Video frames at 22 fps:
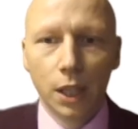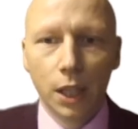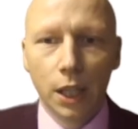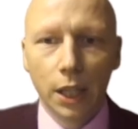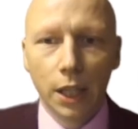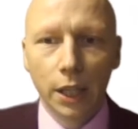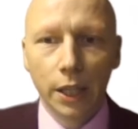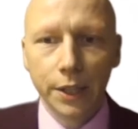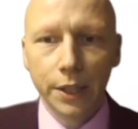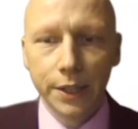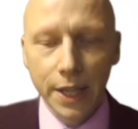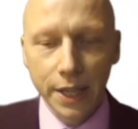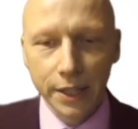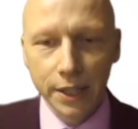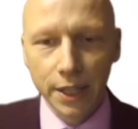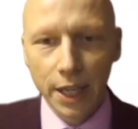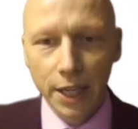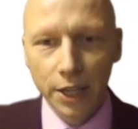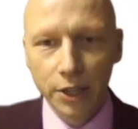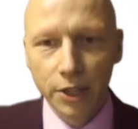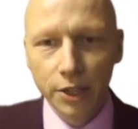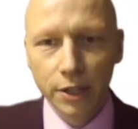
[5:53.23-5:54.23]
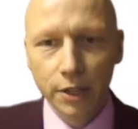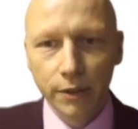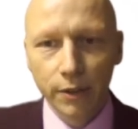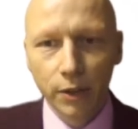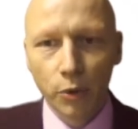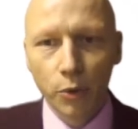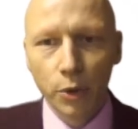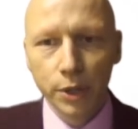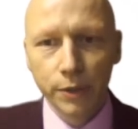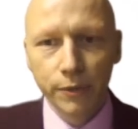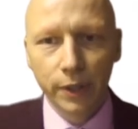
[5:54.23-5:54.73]
And our destinations are
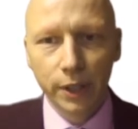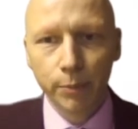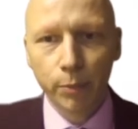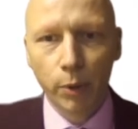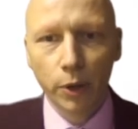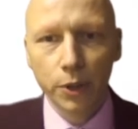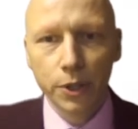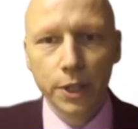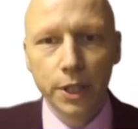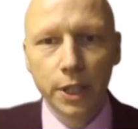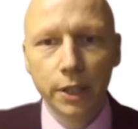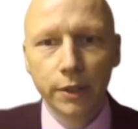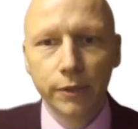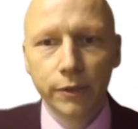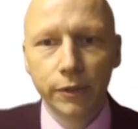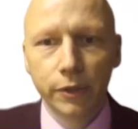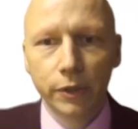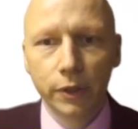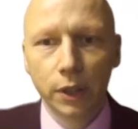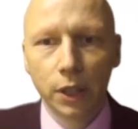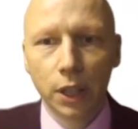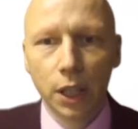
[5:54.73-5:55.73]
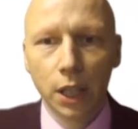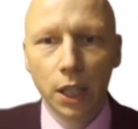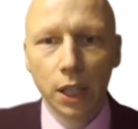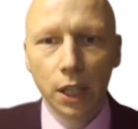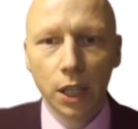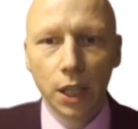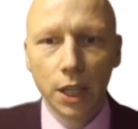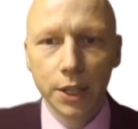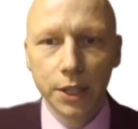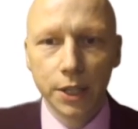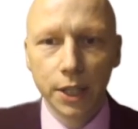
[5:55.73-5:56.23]
always very positive.
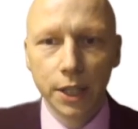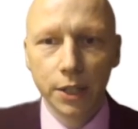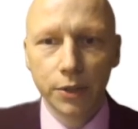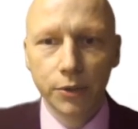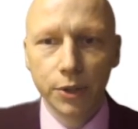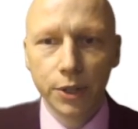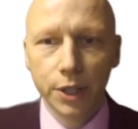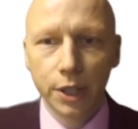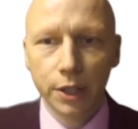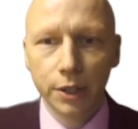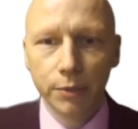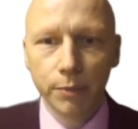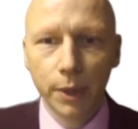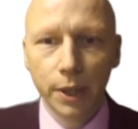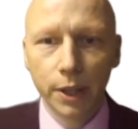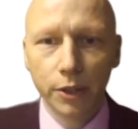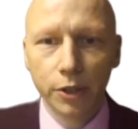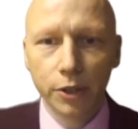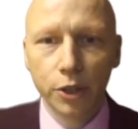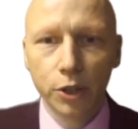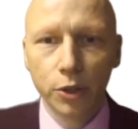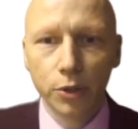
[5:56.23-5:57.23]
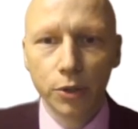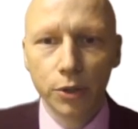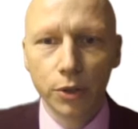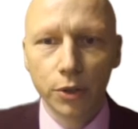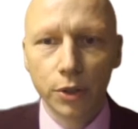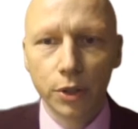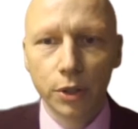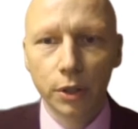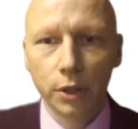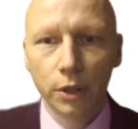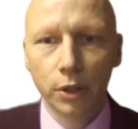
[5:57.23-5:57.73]
Last year's results meant that
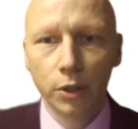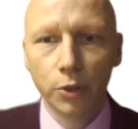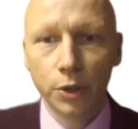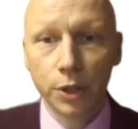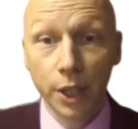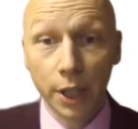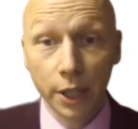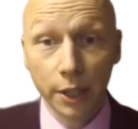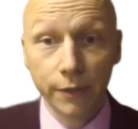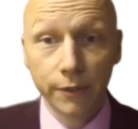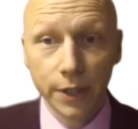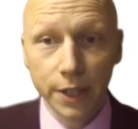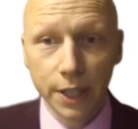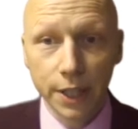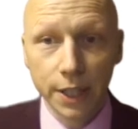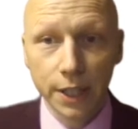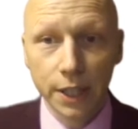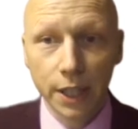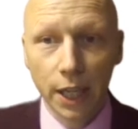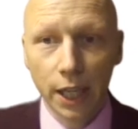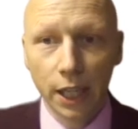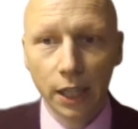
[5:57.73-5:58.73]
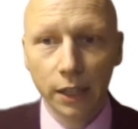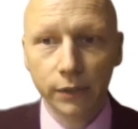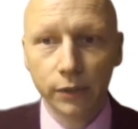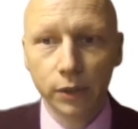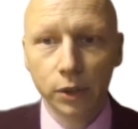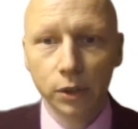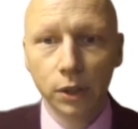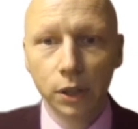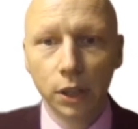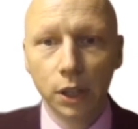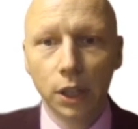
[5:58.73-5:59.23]
students who studied physics at
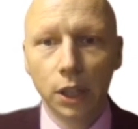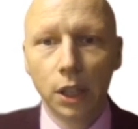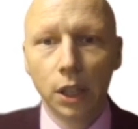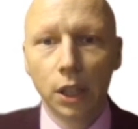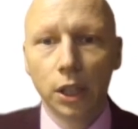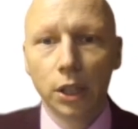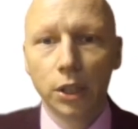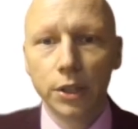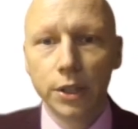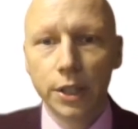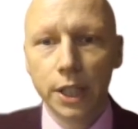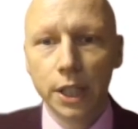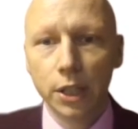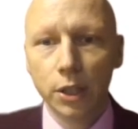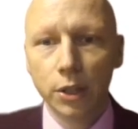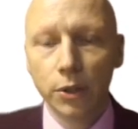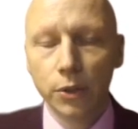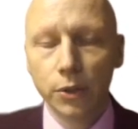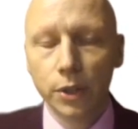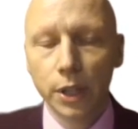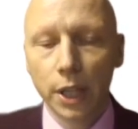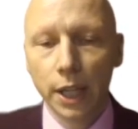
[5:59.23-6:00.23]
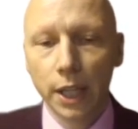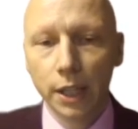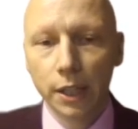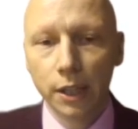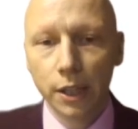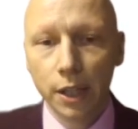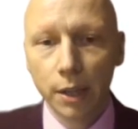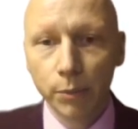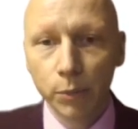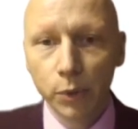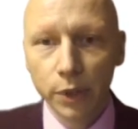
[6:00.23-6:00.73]
A-level continued in a
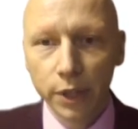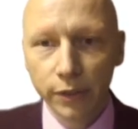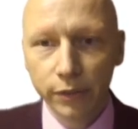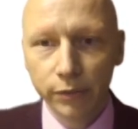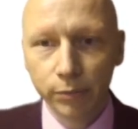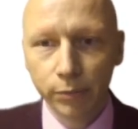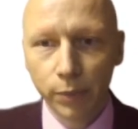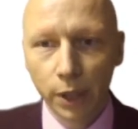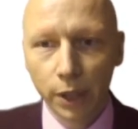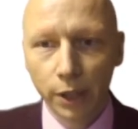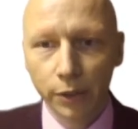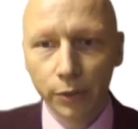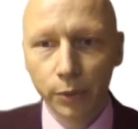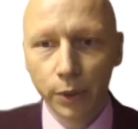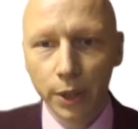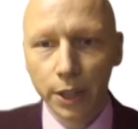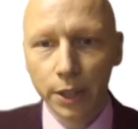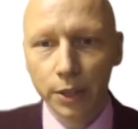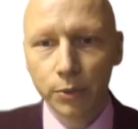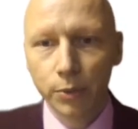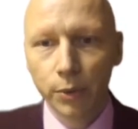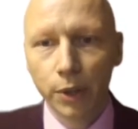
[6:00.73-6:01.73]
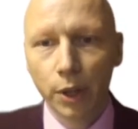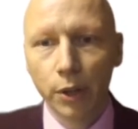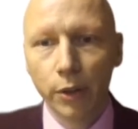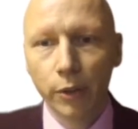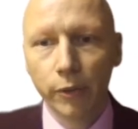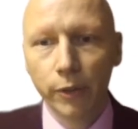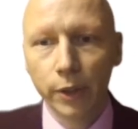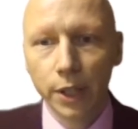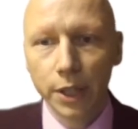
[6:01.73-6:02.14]
number of different pathways, with over